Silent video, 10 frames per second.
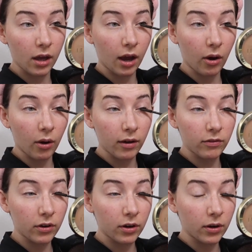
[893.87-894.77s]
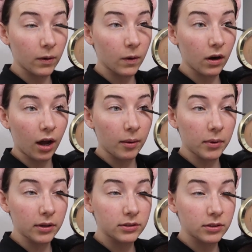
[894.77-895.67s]
However, I'm
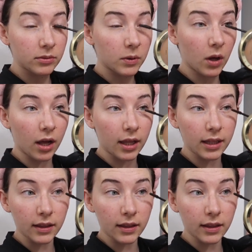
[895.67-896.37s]
also not